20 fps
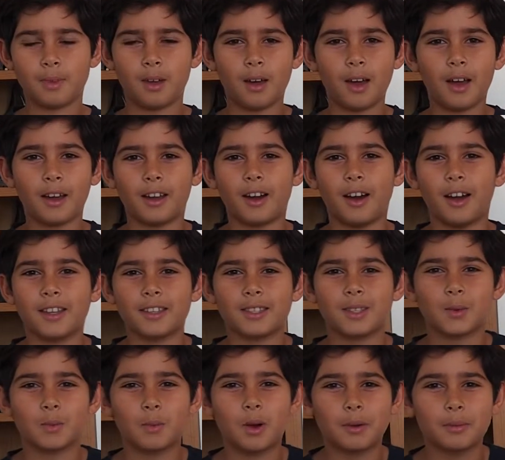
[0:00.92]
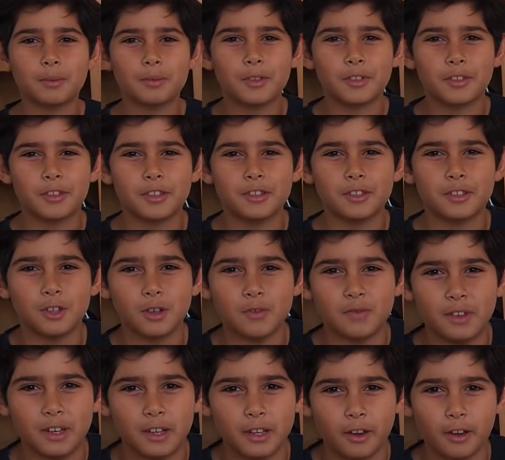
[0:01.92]
Hi guys, welcome to this new
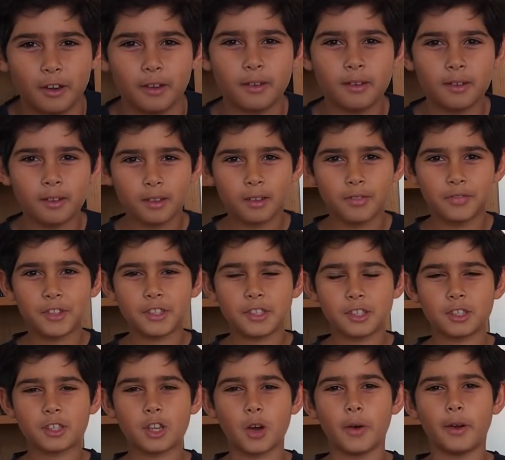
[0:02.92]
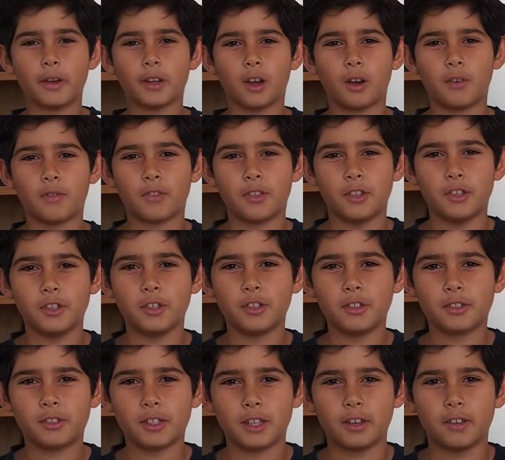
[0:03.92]
video. This is going off the new
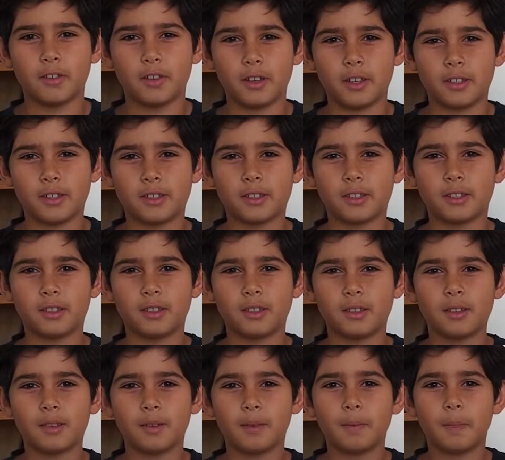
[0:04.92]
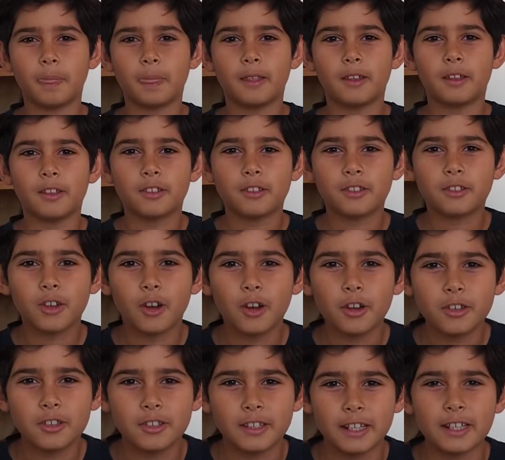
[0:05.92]
series,
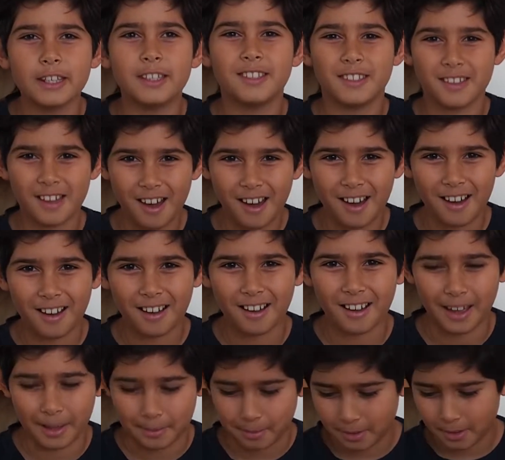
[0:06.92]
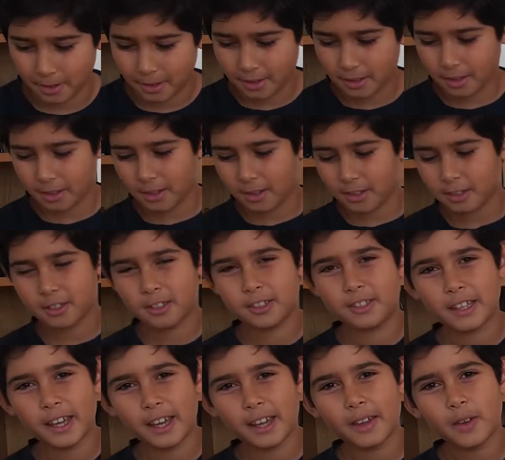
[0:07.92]
Toasty Time.
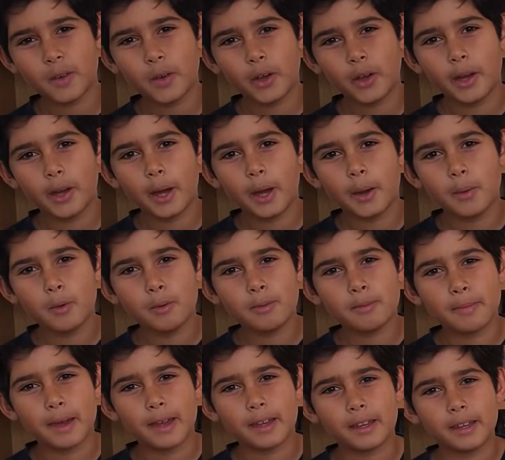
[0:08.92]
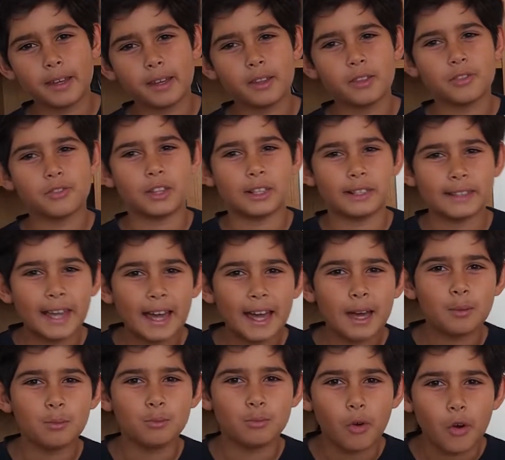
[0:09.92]
Today we'll be making the
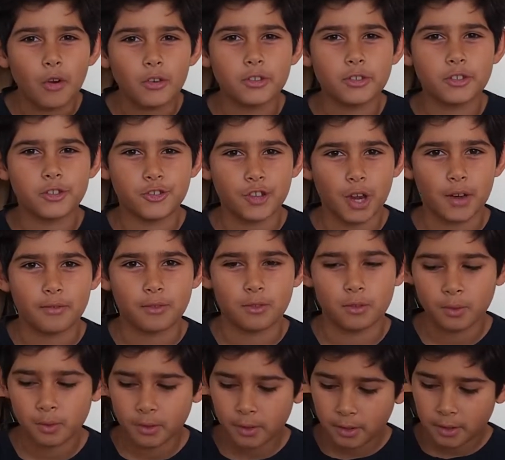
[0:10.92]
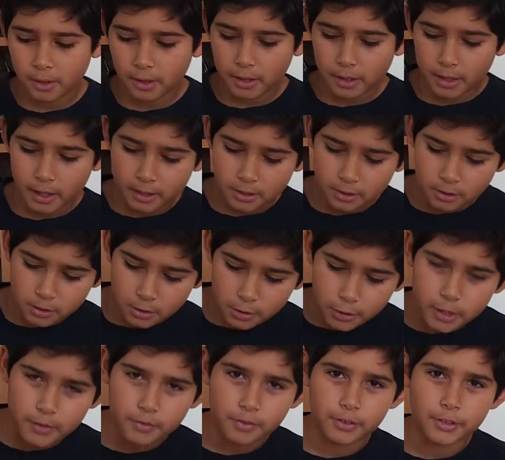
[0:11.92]
lamb roast jaffle. It has
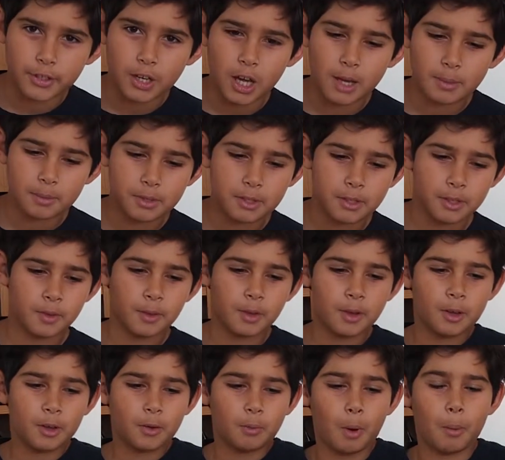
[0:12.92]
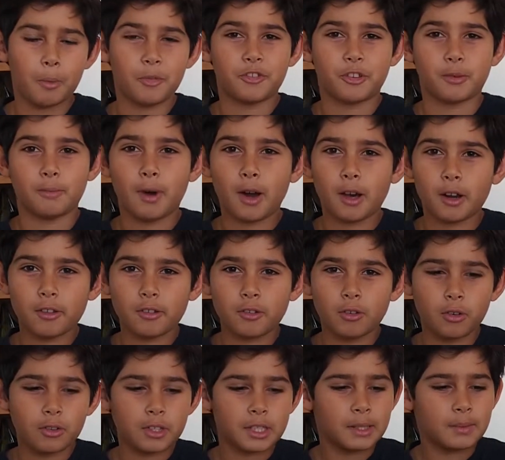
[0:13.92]
two different types, one with tomato
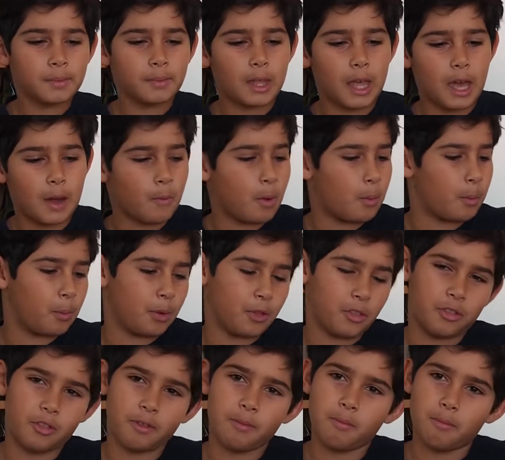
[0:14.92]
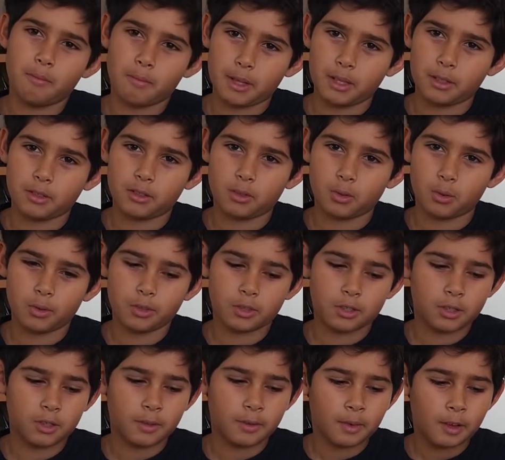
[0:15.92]
sauce and one with mint
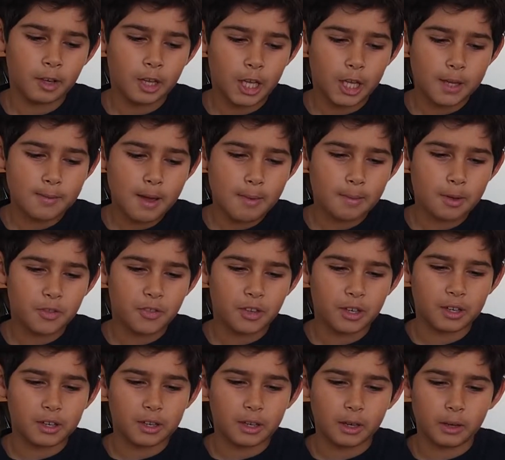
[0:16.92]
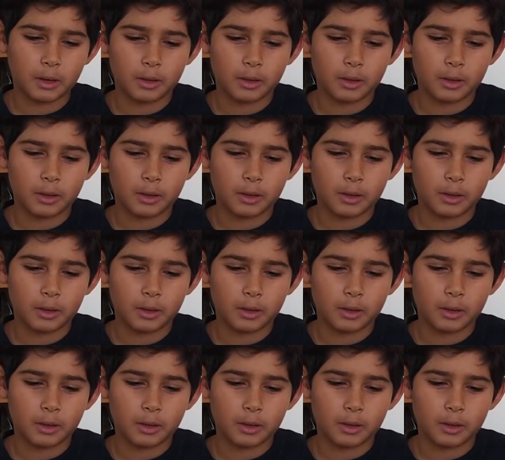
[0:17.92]
sauce. You may be thinking,